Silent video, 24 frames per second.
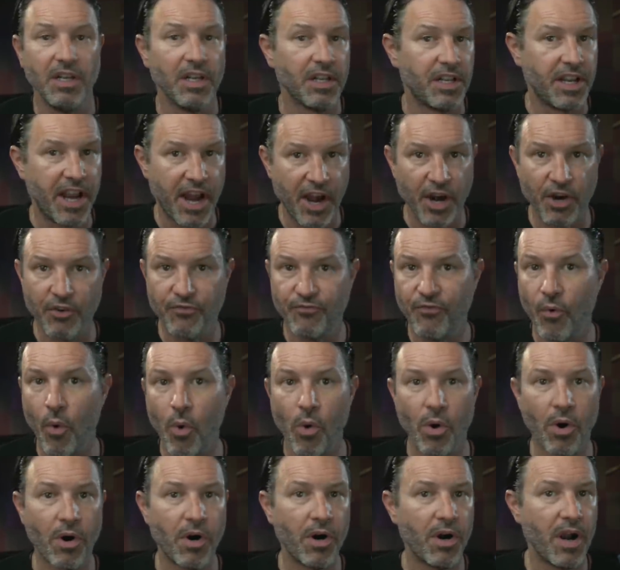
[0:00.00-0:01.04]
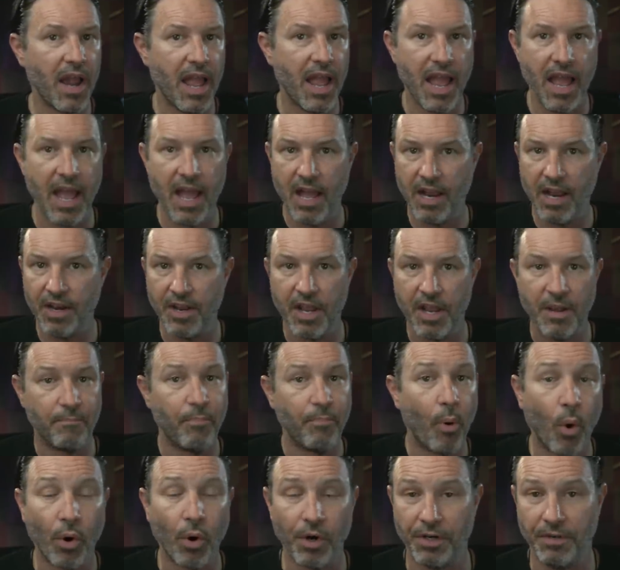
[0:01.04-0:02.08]
cared for, and
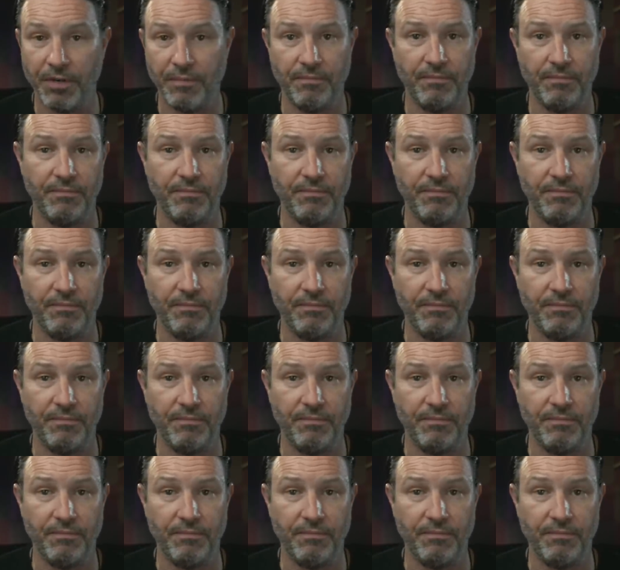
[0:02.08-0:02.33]
important.